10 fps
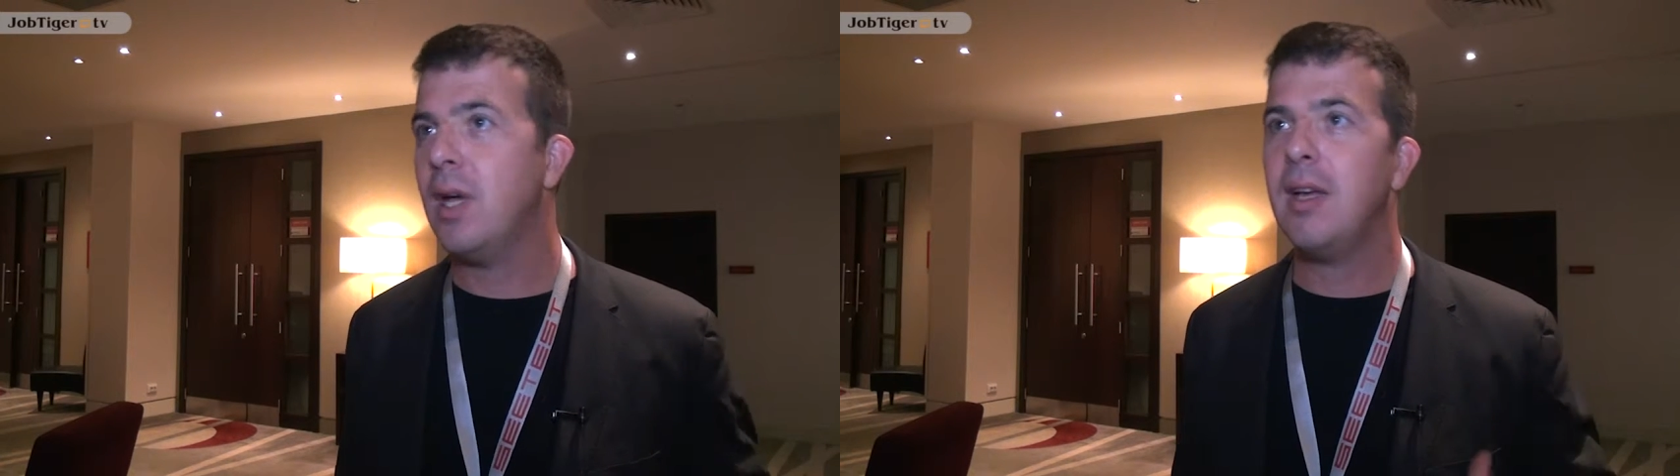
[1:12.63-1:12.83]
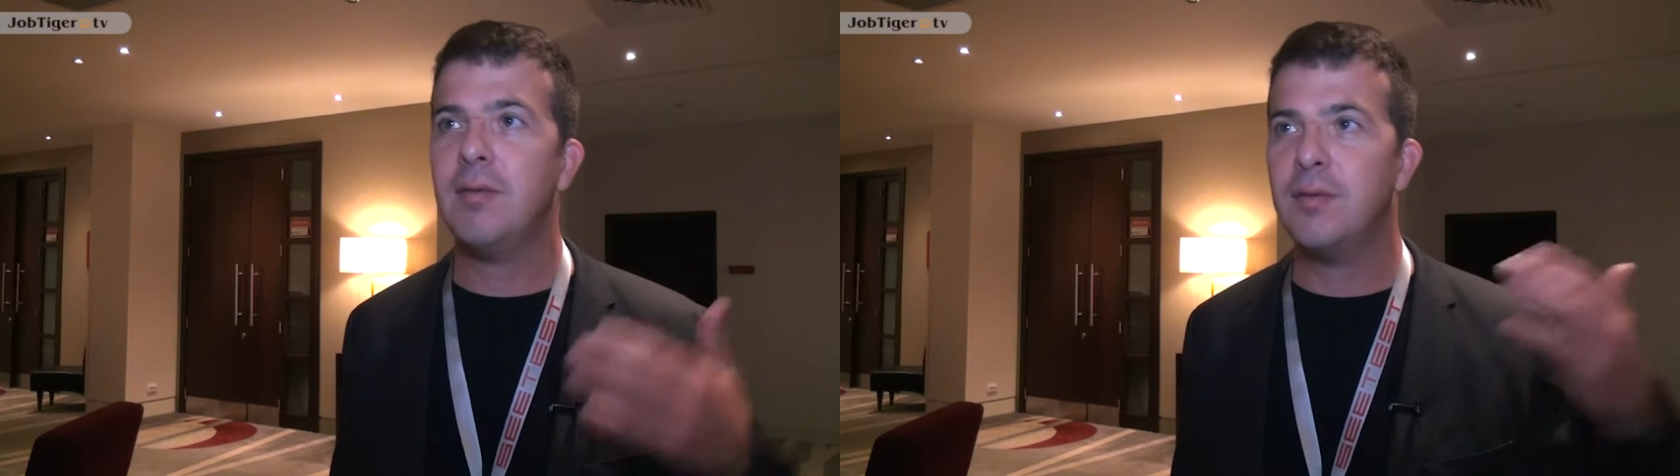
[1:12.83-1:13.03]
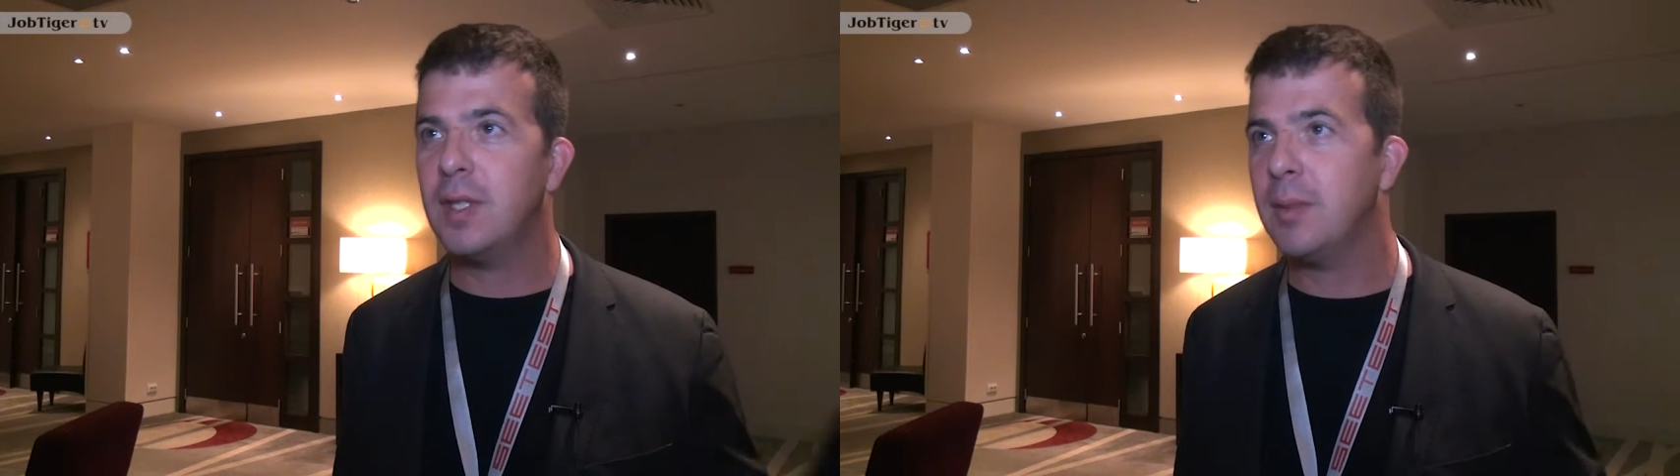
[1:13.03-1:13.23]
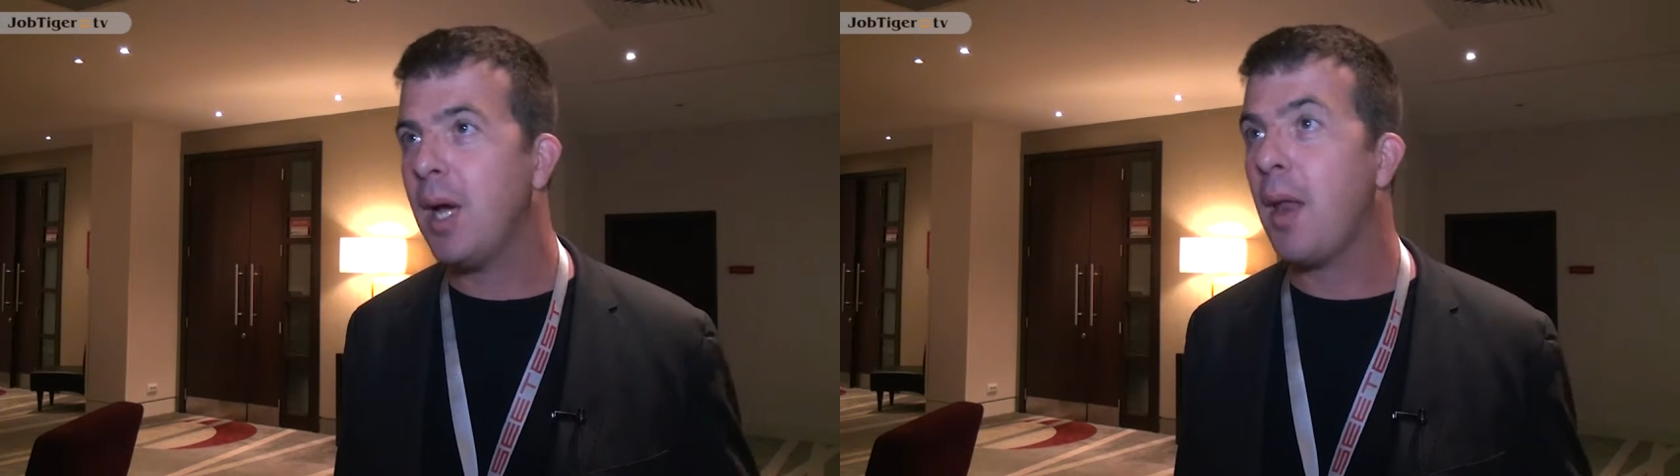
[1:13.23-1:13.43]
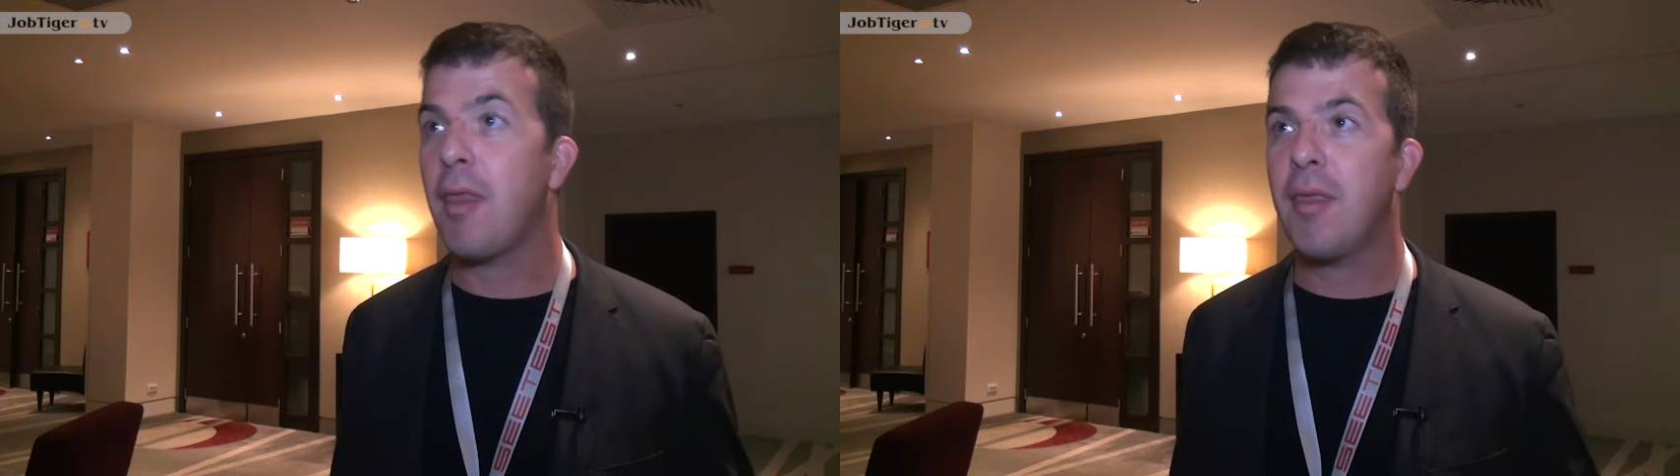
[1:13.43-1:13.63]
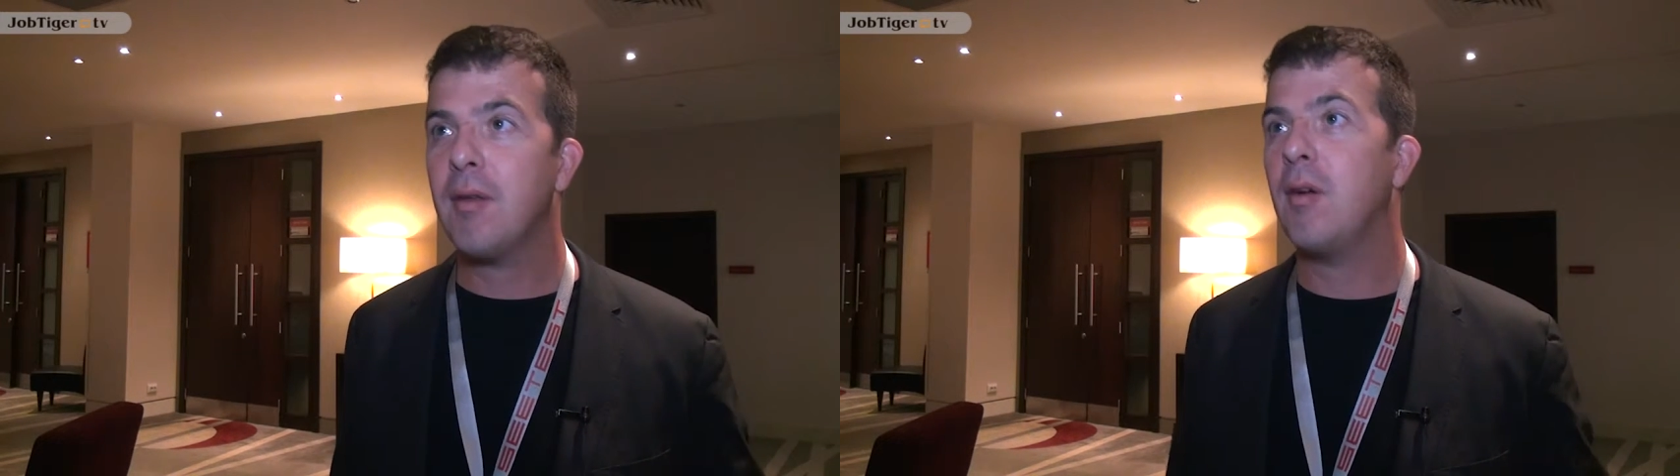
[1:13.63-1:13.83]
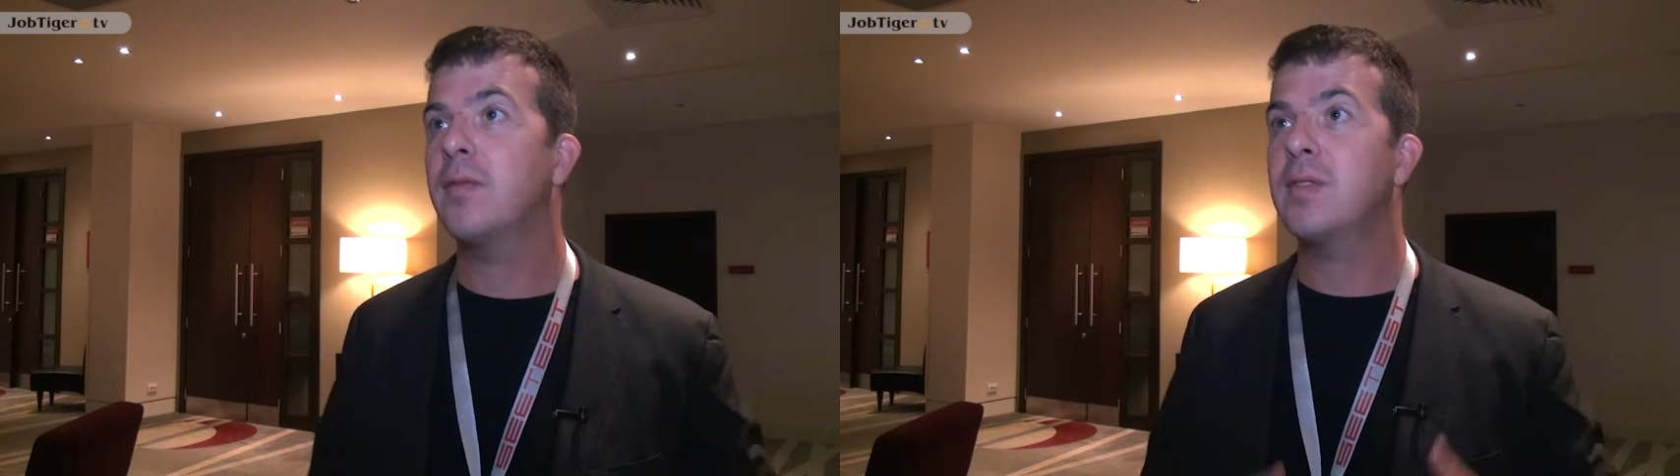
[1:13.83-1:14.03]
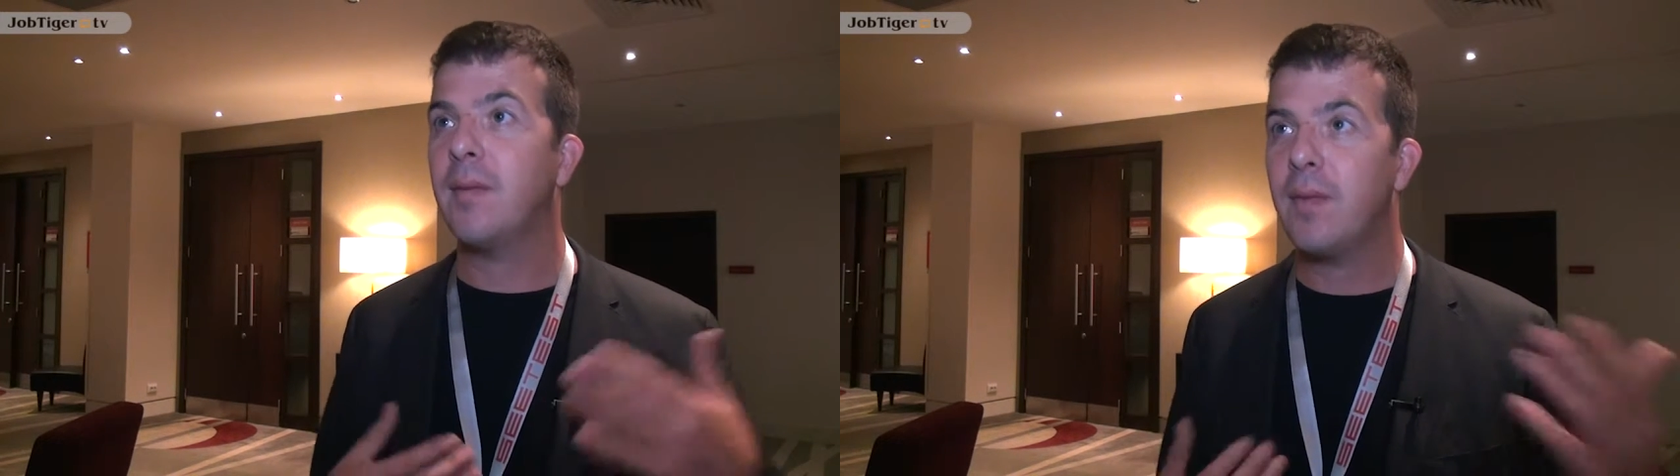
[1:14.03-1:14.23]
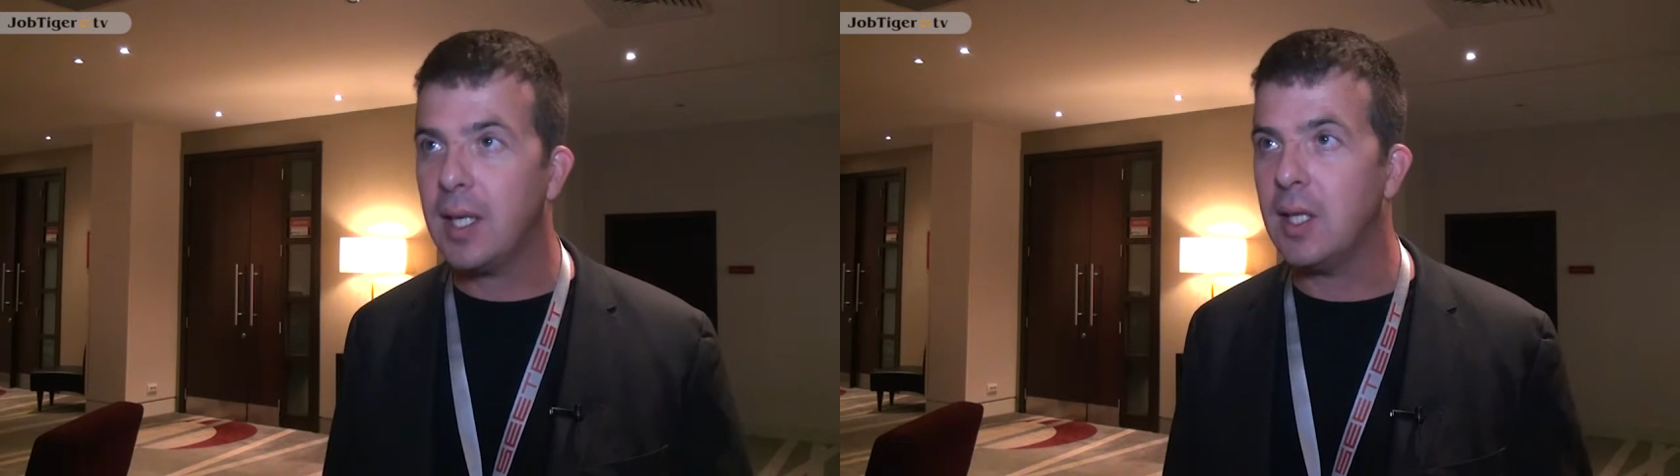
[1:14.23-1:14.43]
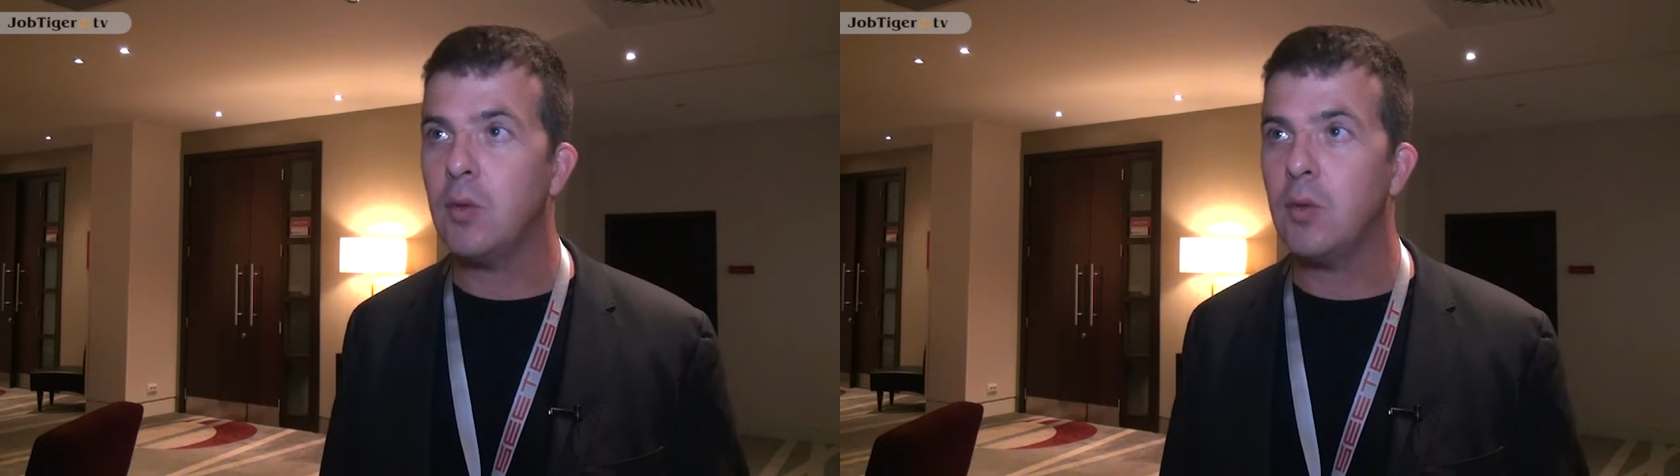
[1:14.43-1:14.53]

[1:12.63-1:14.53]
every month of something,